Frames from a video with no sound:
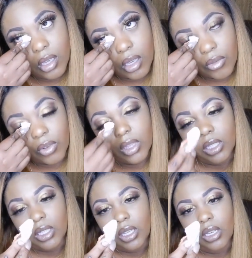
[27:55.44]
It really
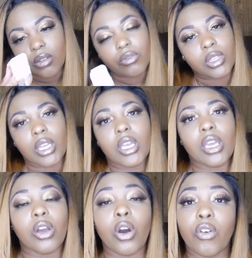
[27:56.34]
did. It really
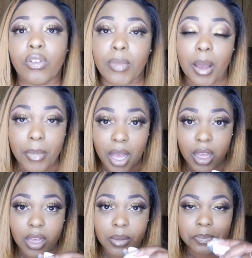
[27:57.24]
hit home for my
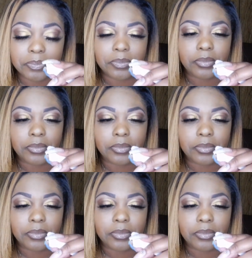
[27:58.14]
mom.